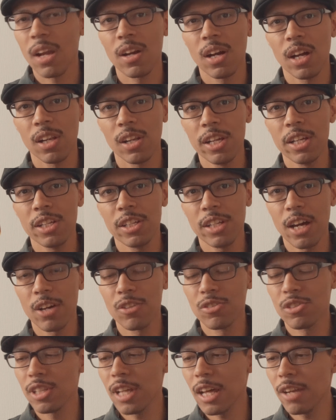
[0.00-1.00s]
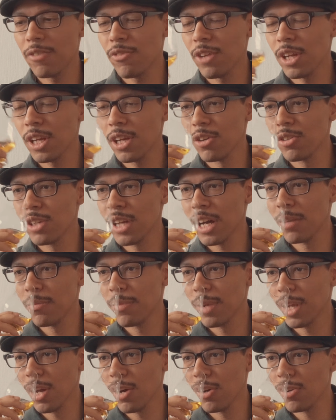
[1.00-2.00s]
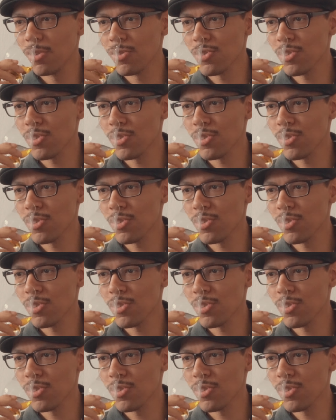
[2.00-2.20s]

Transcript: A link down to that video down below.